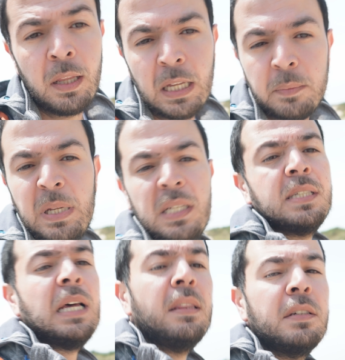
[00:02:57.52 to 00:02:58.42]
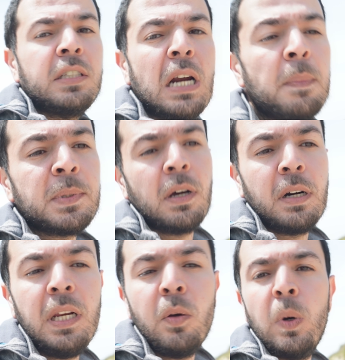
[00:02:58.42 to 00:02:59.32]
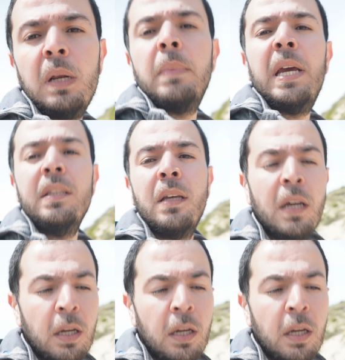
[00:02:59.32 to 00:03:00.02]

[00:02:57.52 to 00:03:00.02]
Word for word: That means that the straps are really well made.